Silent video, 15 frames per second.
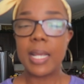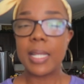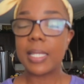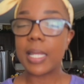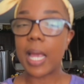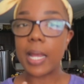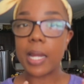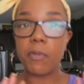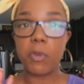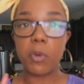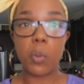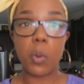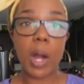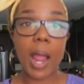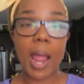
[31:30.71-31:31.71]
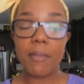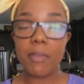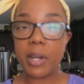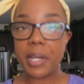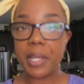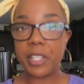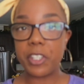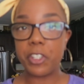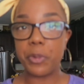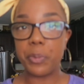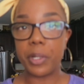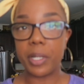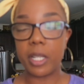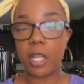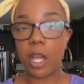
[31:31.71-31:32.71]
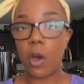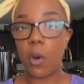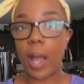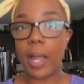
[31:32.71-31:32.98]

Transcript: sign up for wherever it is you want to go.